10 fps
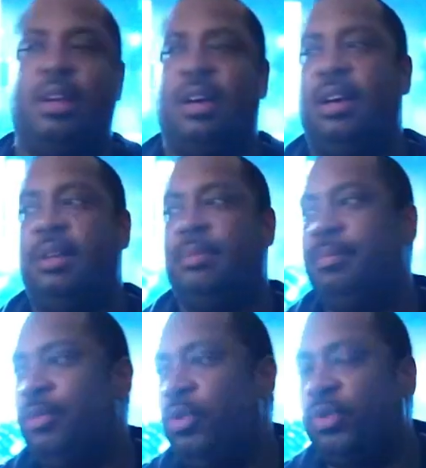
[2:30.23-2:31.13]
Uh,
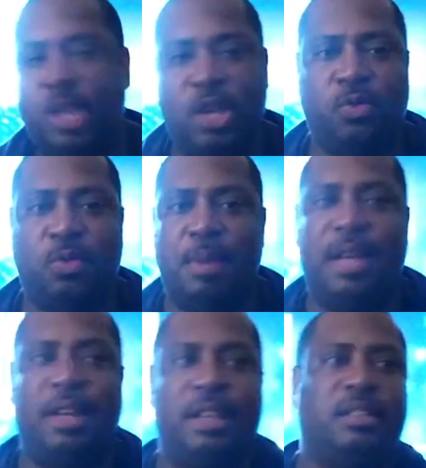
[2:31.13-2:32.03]
no scheduled
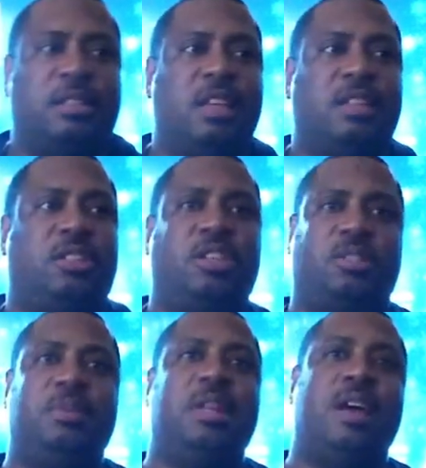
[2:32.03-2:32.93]
maintenance that
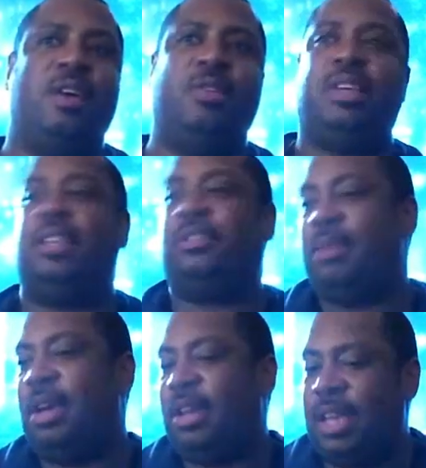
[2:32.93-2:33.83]
shuts me down and keeps
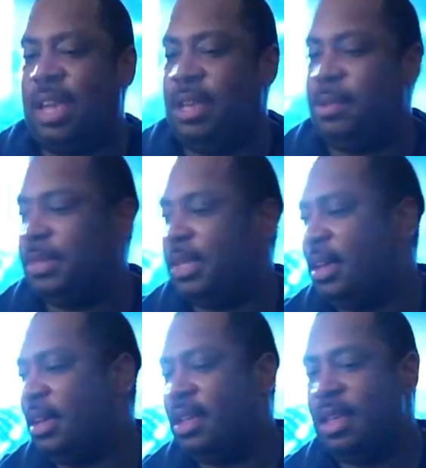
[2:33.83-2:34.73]
me out of games. Uh,